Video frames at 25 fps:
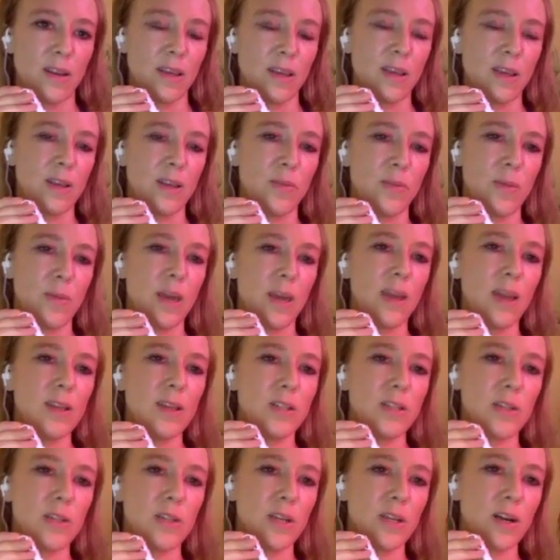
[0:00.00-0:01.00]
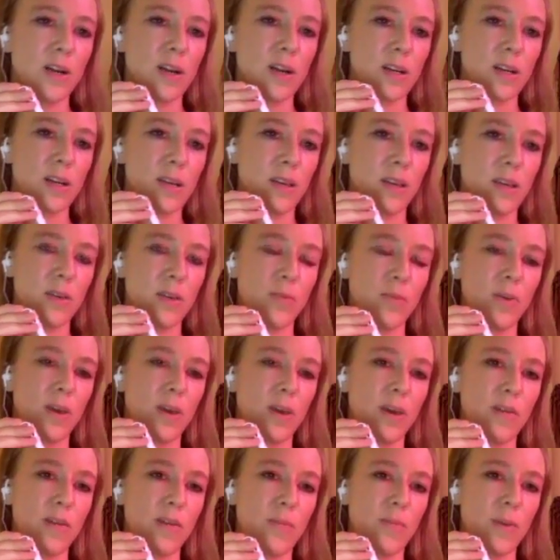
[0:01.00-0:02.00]
In patriarchy,
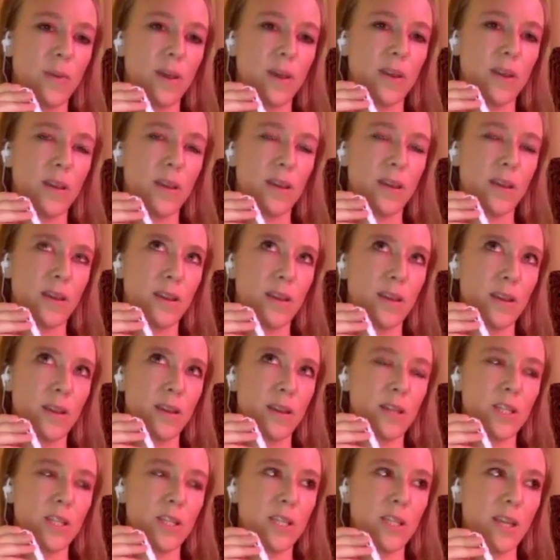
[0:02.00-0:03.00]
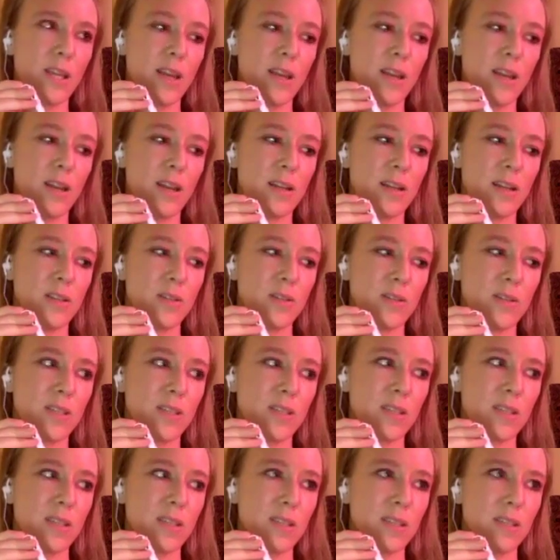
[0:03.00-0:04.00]
we have been initiated into a
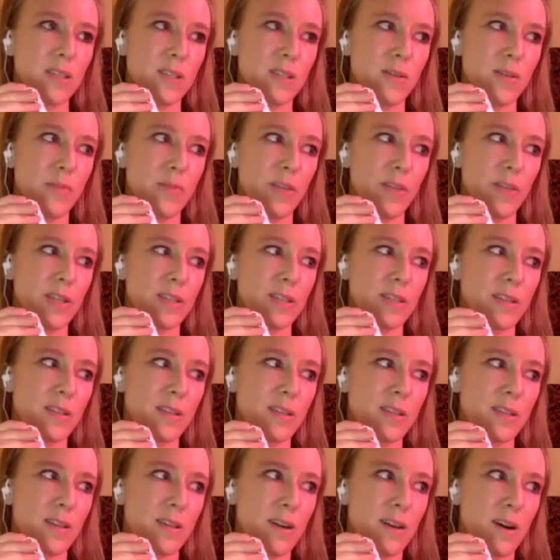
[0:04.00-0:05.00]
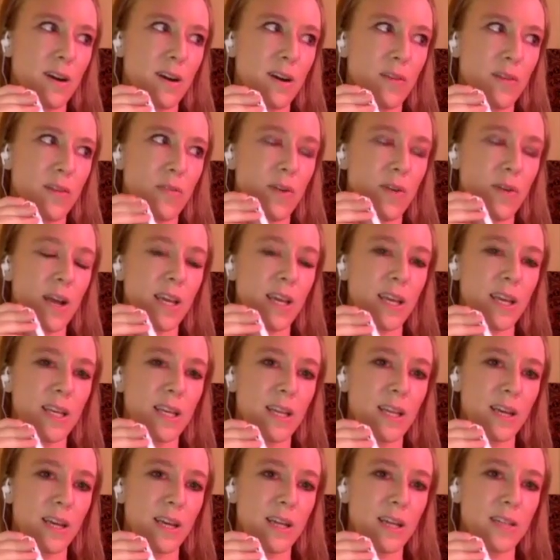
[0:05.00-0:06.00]
system that does not
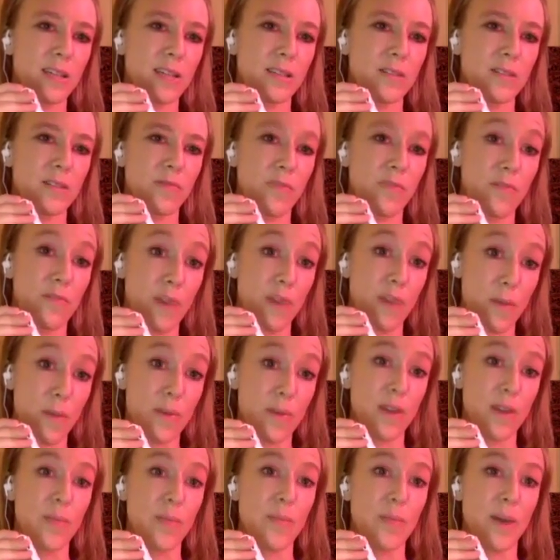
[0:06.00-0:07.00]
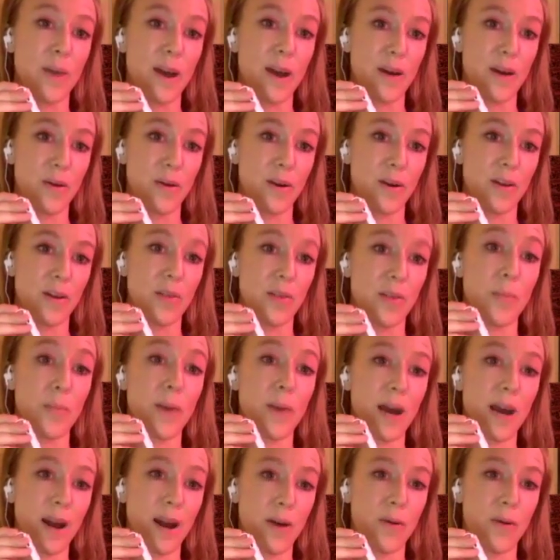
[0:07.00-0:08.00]
recognize feminine power, the
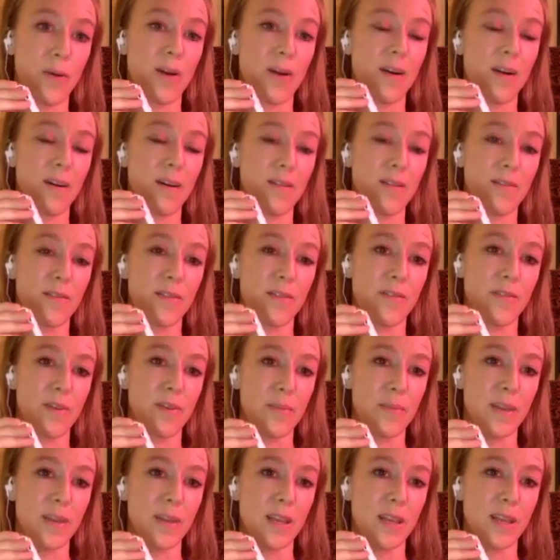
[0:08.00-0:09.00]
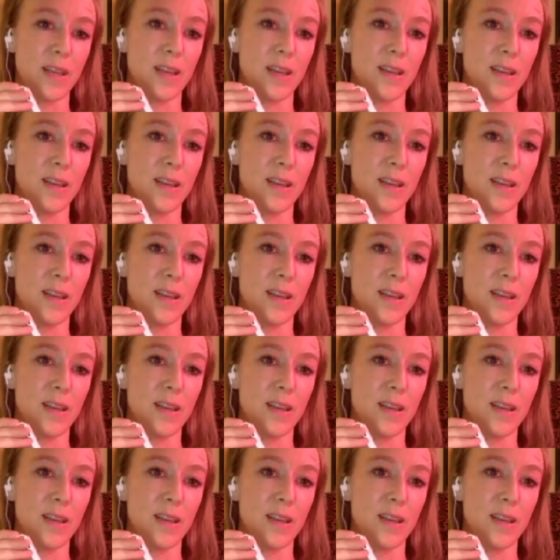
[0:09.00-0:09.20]
power of the feminine.